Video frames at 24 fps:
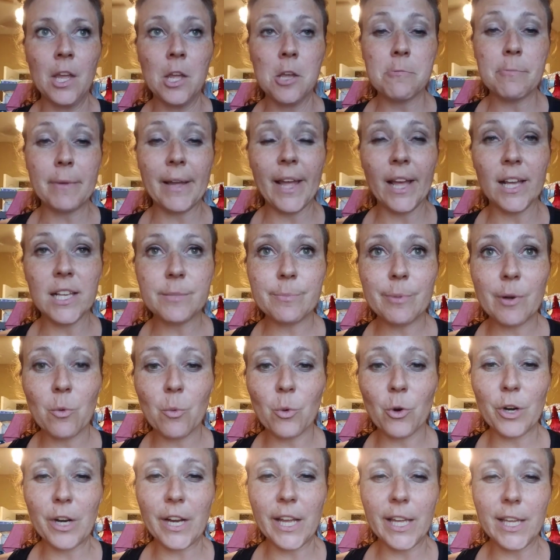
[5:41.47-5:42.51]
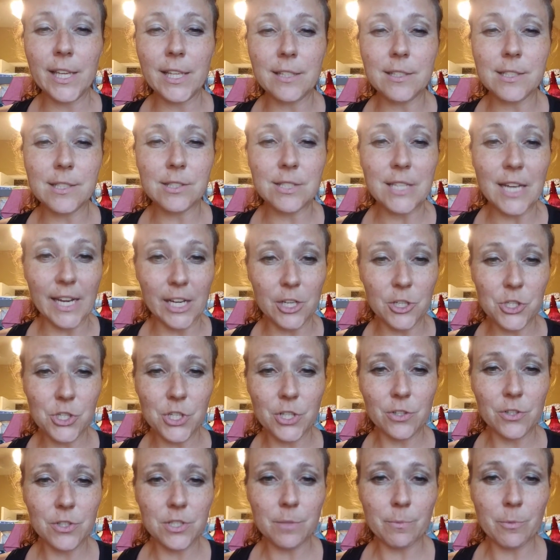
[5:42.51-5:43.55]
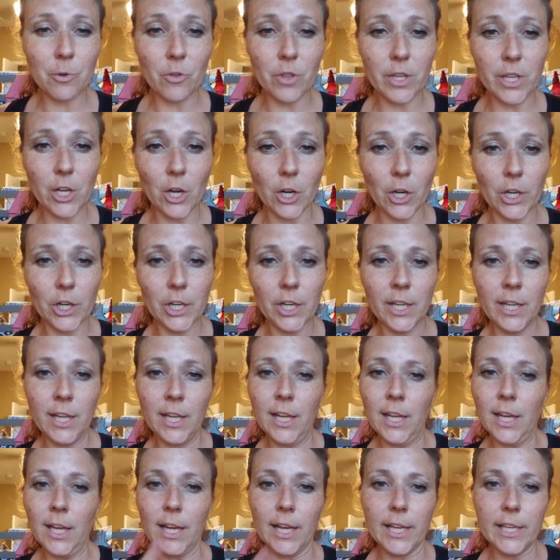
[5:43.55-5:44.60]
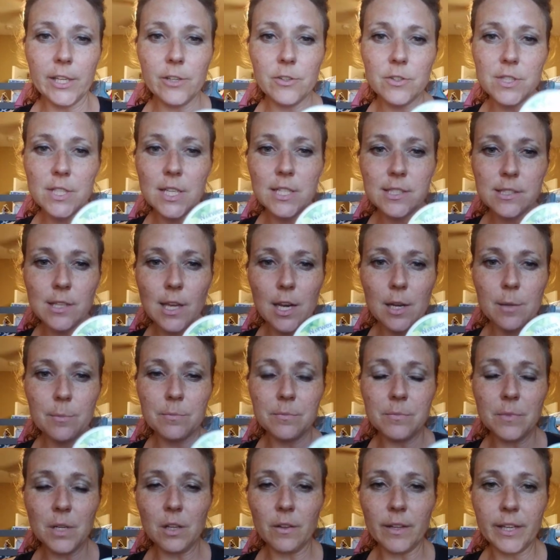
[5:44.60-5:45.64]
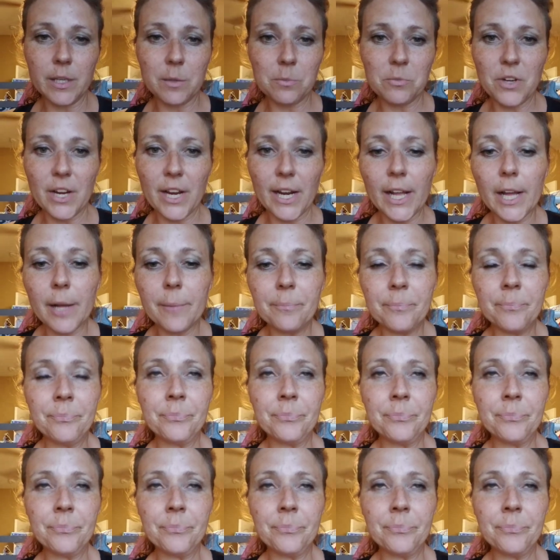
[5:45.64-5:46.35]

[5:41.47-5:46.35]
My husband wore his nice shoes to mow the yard. I used this on him, cleaned him right up.